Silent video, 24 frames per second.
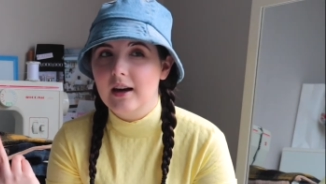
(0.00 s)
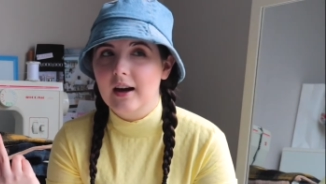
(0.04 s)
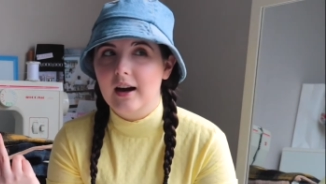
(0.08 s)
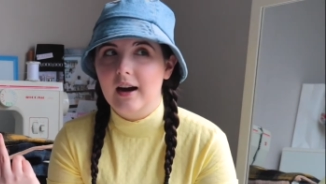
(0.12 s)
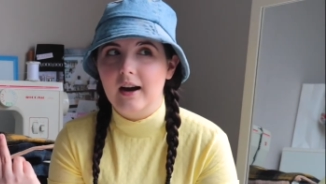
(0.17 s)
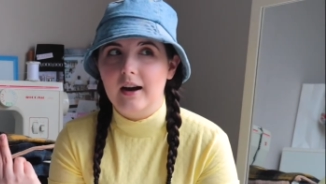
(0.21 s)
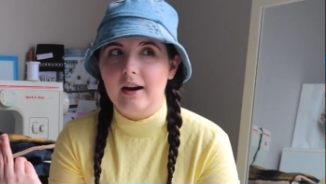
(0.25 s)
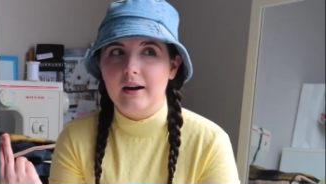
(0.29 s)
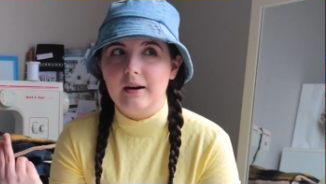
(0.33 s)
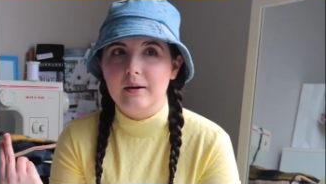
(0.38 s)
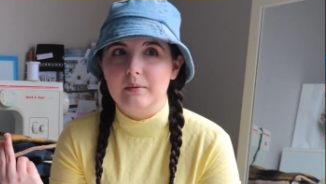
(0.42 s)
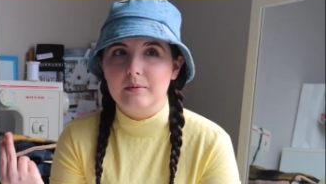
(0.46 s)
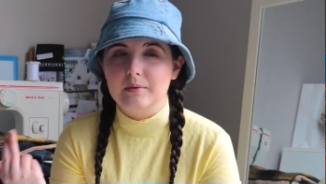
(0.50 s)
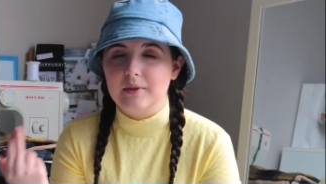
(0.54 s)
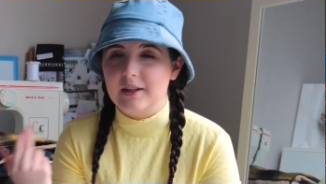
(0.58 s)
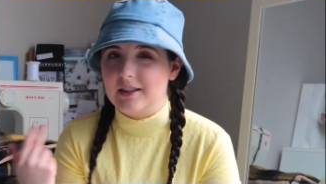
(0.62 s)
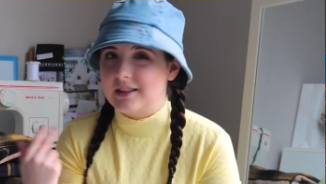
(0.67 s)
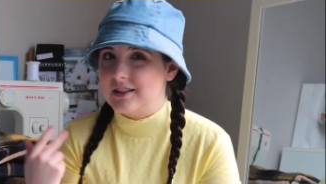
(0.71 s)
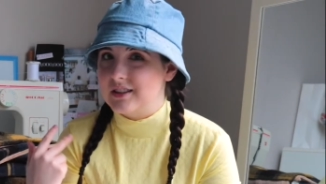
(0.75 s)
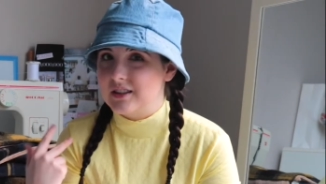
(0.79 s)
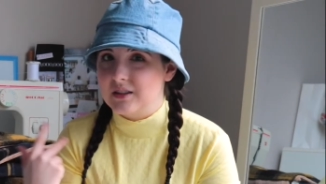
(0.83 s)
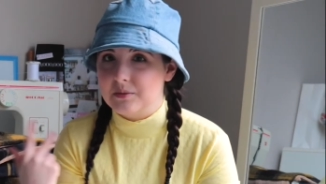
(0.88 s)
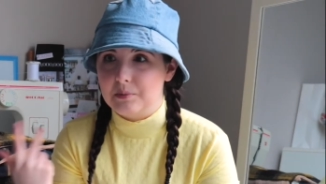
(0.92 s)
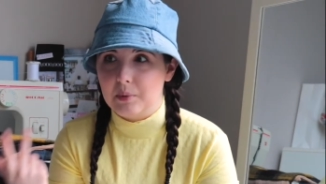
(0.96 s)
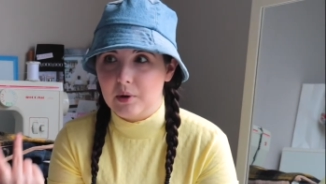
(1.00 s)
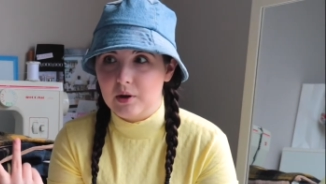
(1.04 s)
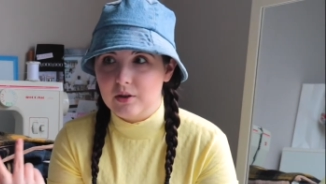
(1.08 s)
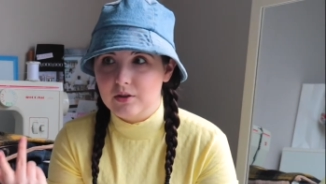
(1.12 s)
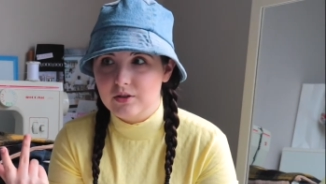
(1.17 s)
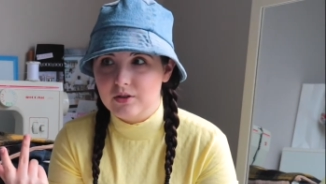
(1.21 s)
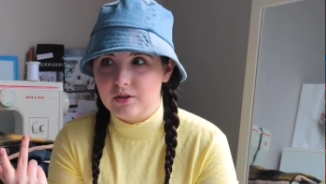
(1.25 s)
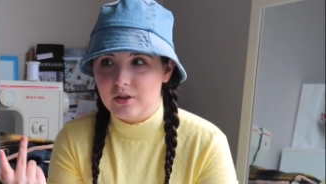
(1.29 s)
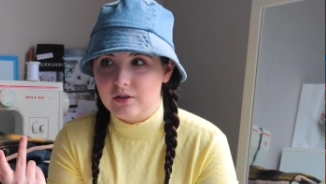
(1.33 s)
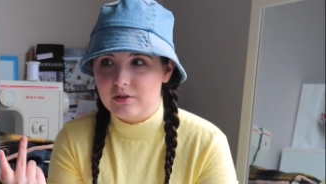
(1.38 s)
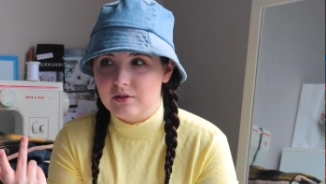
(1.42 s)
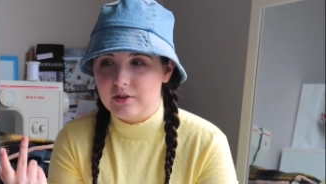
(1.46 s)
Like to the
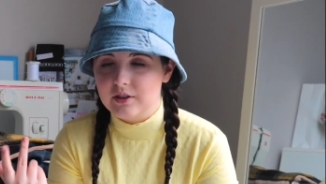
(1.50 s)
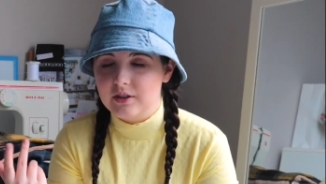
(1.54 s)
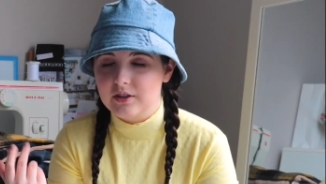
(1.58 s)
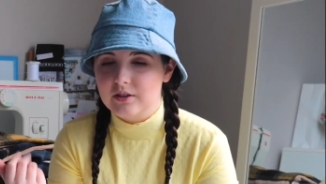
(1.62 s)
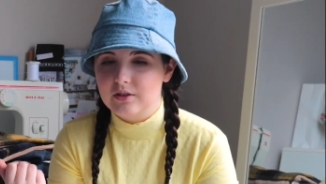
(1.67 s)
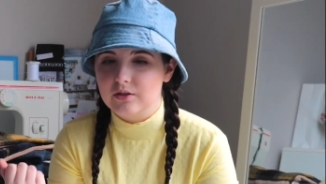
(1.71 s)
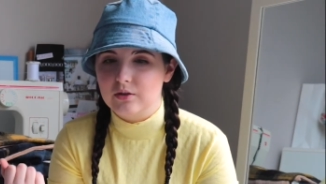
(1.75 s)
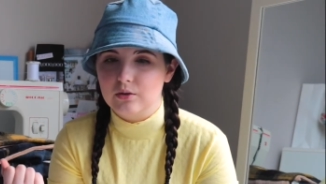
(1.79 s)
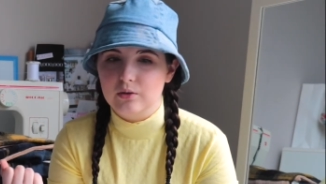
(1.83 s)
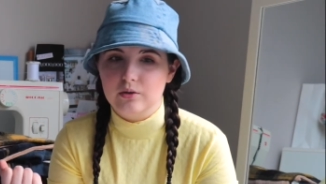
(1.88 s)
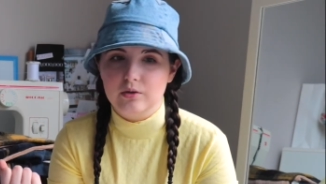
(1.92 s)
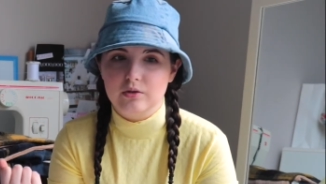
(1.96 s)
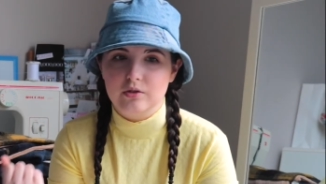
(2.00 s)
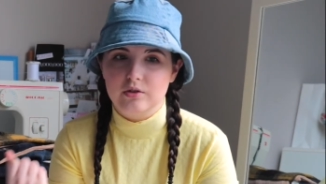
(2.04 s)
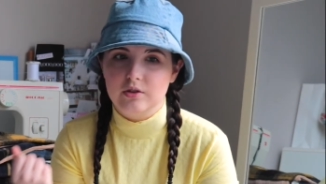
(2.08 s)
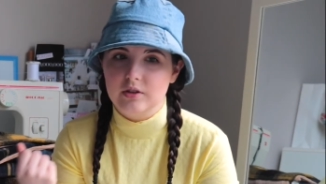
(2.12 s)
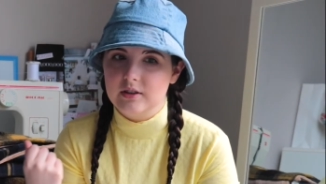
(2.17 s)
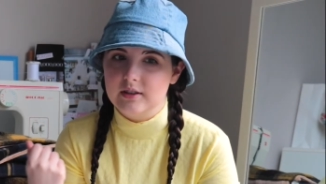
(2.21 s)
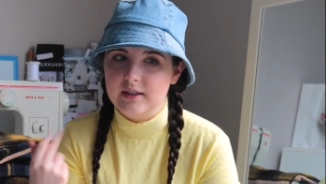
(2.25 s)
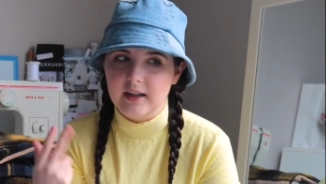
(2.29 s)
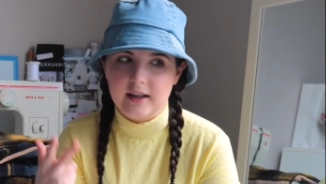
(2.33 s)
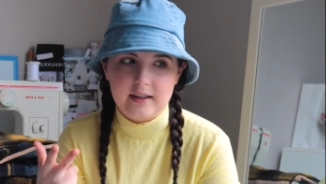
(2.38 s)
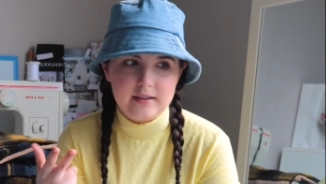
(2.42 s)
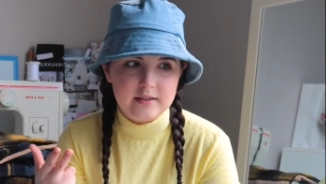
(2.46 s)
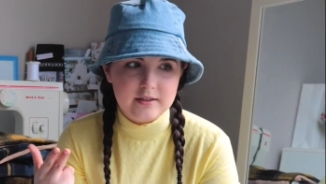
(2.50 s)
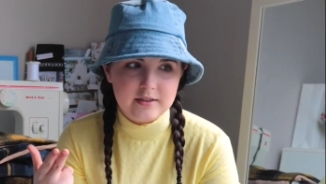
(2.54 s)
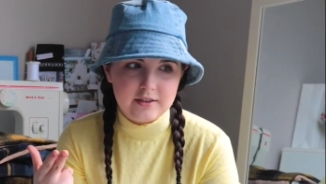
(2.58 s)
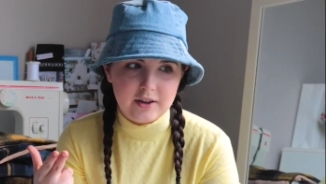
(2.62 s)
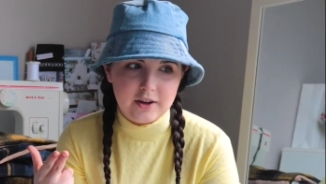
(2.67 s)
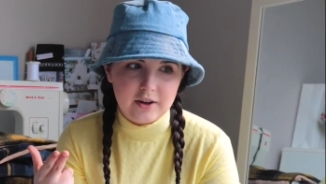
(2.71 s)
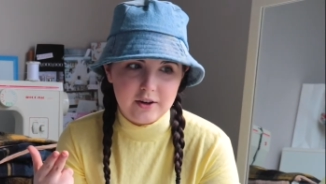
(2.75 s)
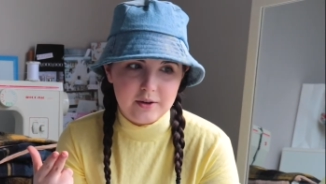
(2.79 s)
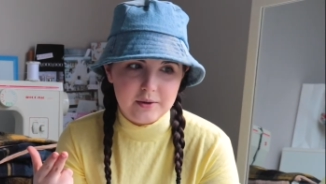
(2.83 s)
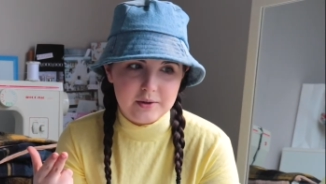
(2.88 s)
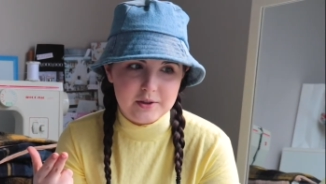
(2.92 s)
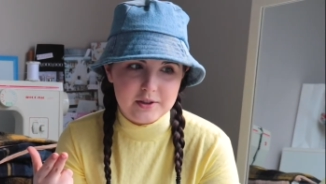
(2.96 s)
post office or to
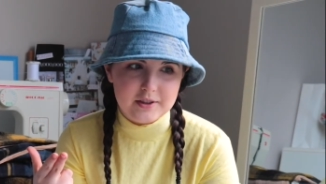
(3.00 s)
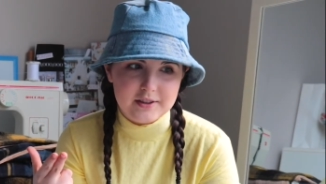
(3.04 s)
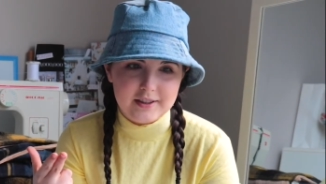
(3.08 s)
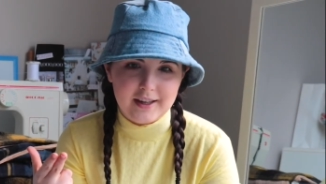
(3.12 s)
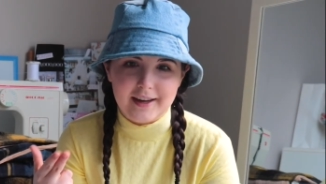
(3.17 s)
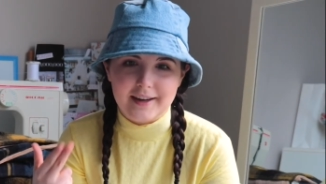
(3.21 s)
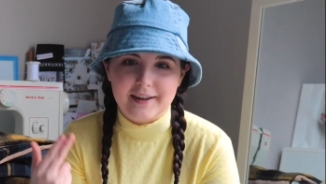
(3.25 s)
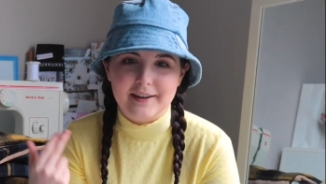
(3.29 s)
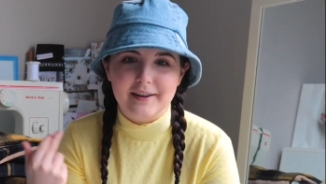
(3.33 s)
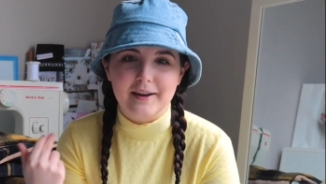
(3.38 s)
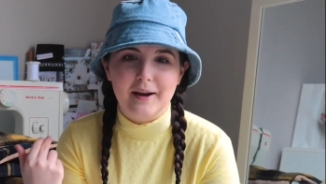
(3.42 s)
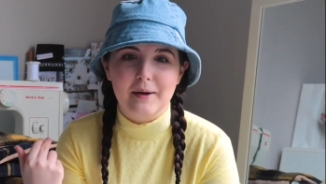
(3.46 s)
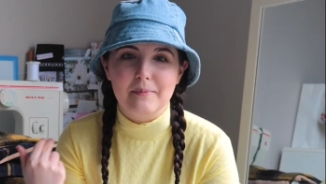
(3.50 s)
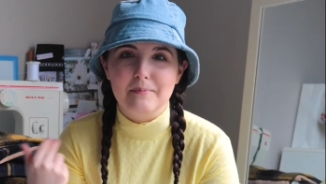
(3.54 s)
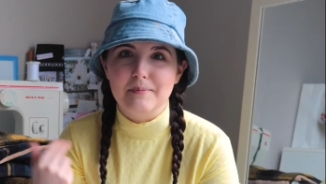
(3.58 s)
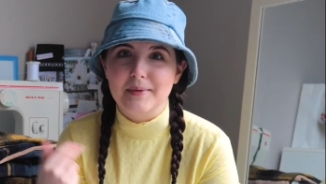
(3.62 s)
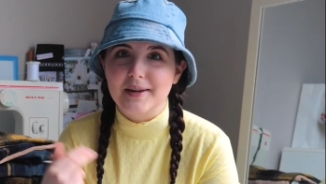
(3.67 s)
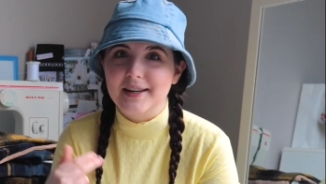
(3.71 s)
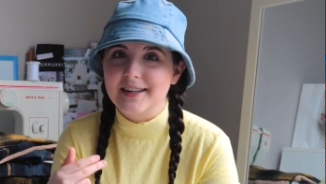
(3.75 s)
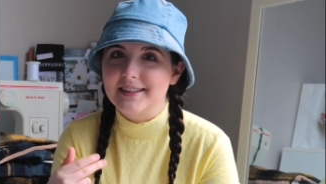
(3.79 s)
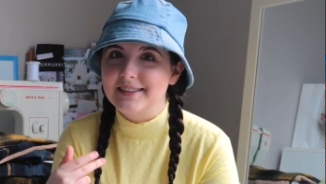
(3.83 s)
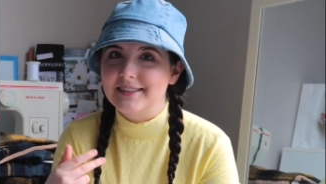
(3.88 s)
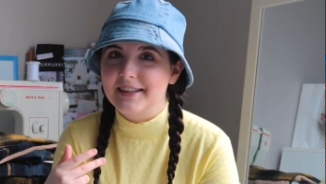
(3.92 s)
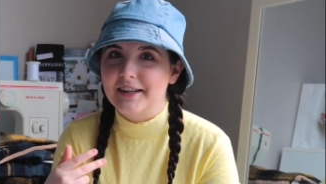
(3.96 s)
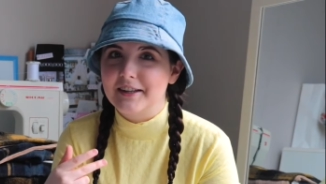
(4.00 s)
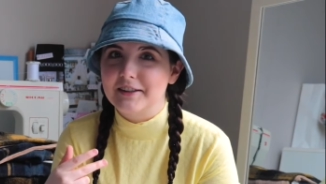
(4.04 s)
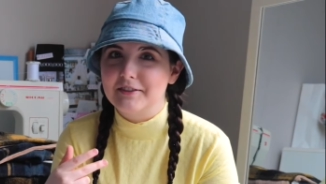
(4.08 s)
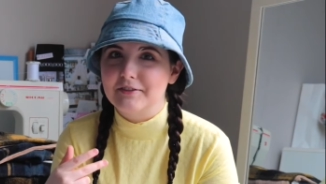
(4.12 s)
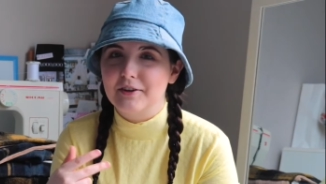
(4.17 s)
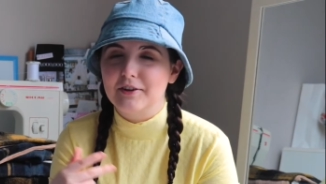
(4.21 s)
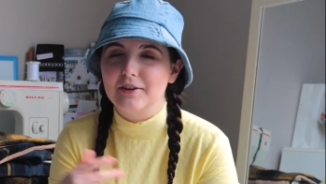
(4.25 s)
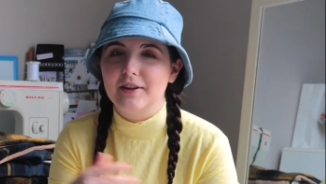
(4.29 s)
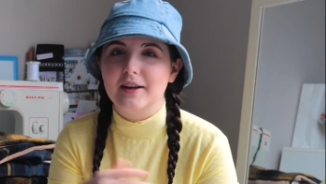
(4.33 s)
Tesco, which is like a minute down the road.